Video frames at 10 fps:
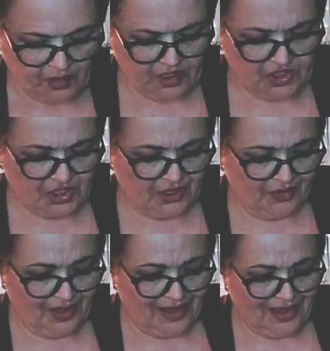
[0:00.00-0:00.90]
Because, you know,
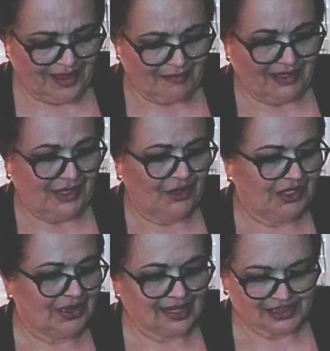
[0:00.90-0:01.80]
my
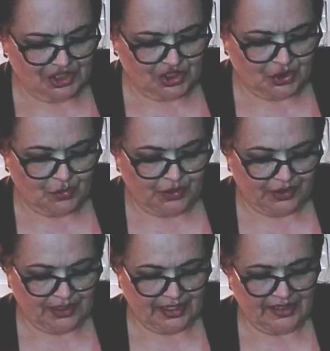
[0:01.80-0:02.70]
doggy likes to chew
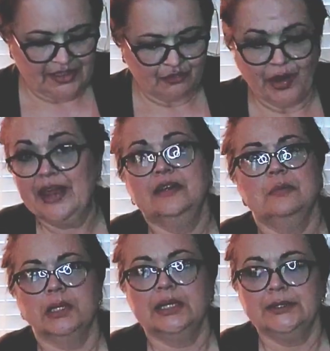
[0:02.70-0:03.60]
wooden things
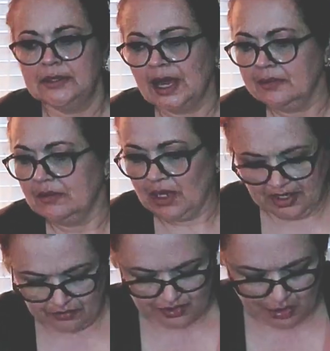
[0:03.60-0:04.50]
randomly. I don't,
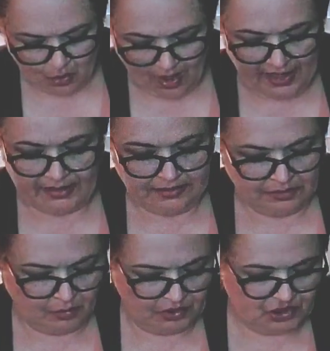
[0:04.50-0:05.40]
I don't know why,
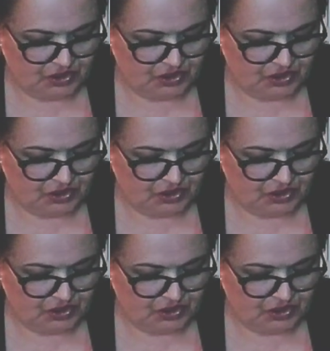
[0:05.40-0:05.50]
which